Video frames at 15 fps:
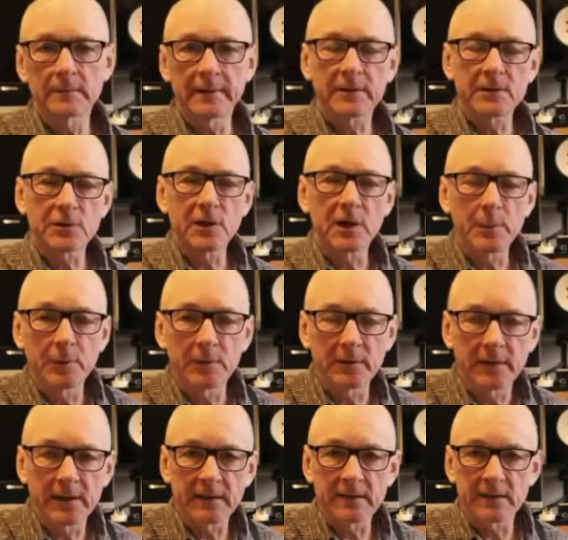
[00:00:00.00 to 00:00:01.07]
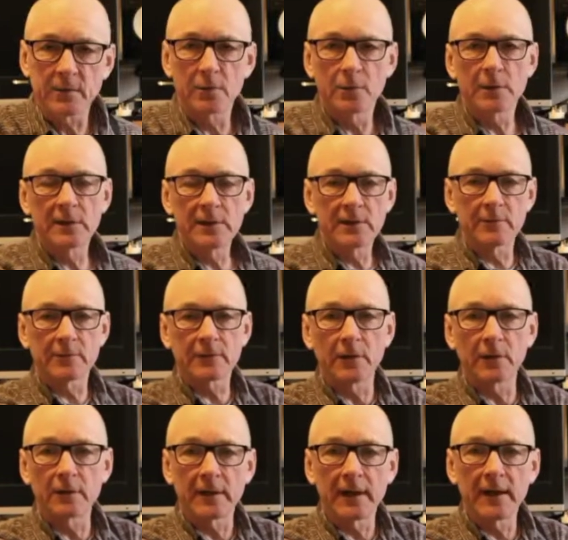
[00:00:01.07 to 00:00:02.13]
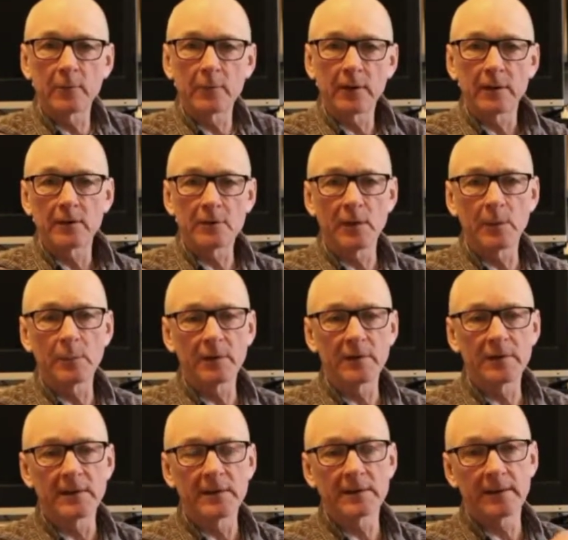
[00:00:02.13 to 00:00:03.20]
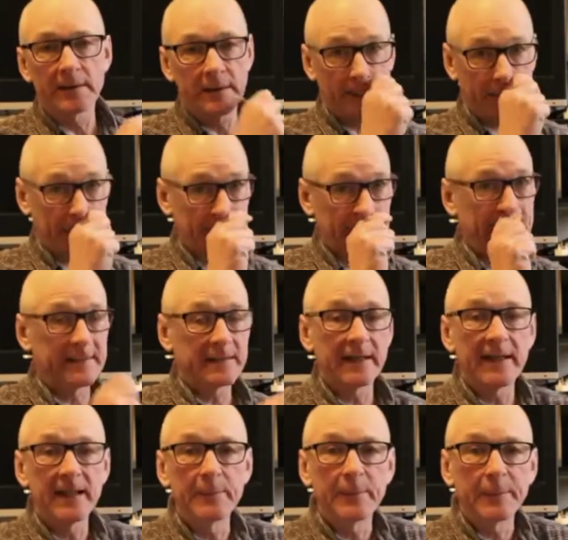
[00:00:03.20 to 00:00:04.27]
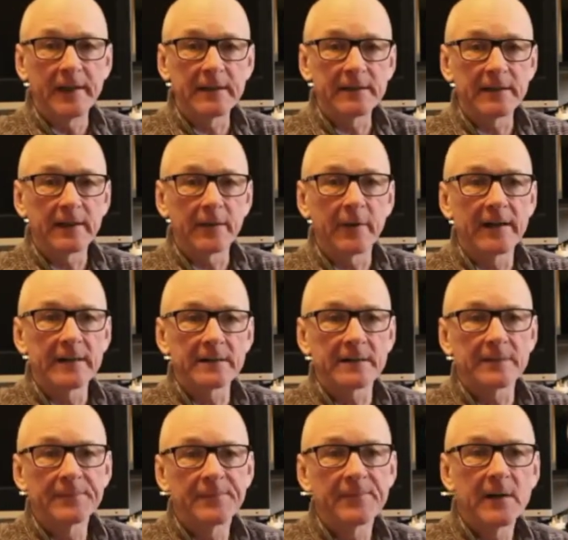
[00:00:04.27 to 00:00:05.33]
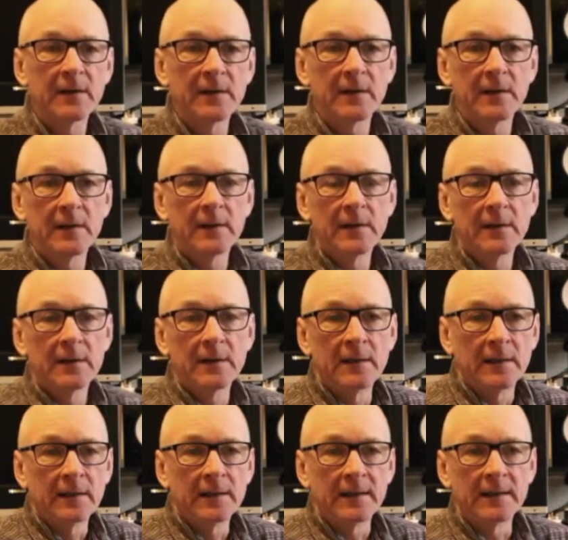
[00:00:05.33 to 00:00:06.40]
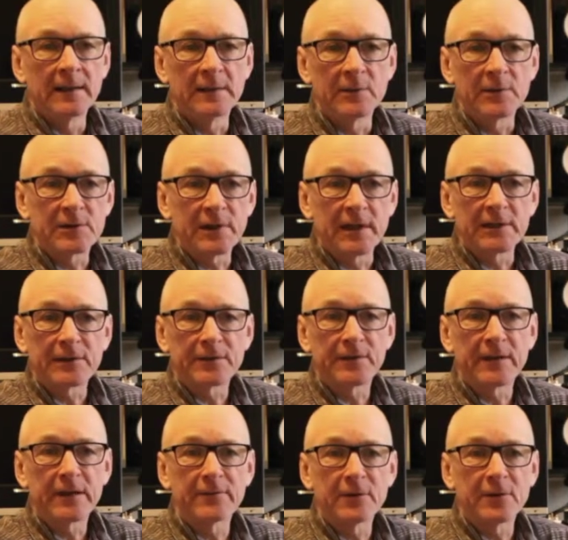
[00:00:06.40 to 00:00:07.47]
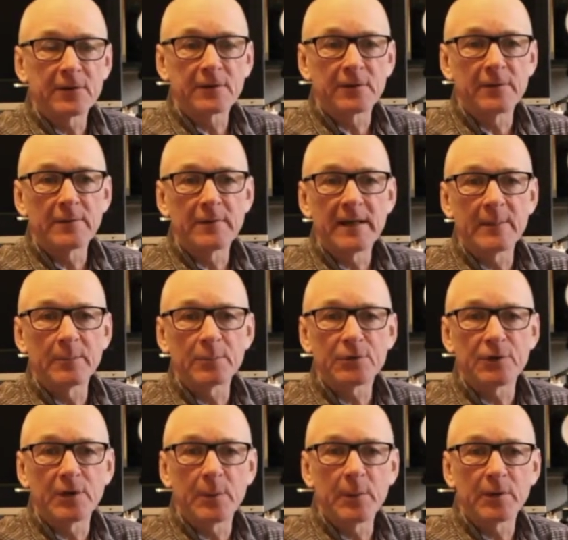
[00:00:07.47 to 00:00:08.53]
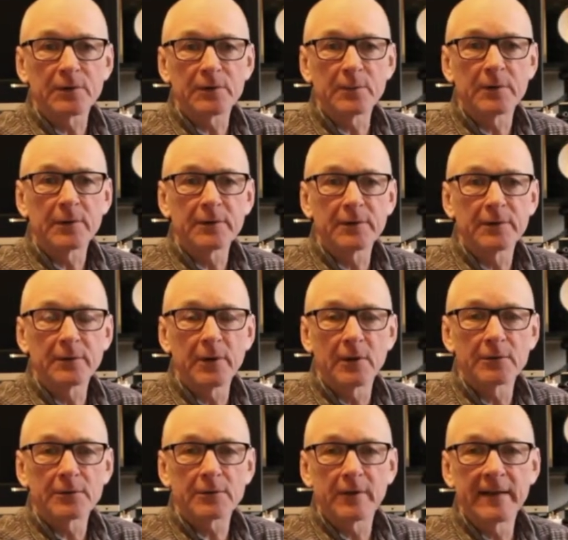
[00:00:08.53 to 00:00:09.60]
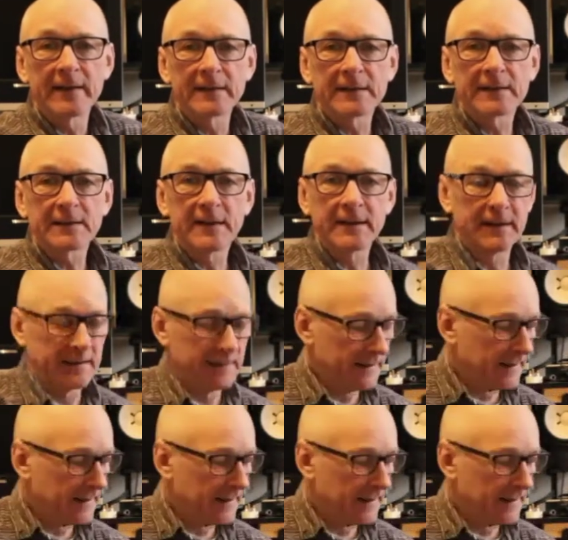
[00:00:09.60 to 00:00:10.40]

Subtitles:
Let's try putting that chord into a song now. We're going to try and put it into the hymn Amazing Grace, which says forgiveness and redemption are possible through God's grace.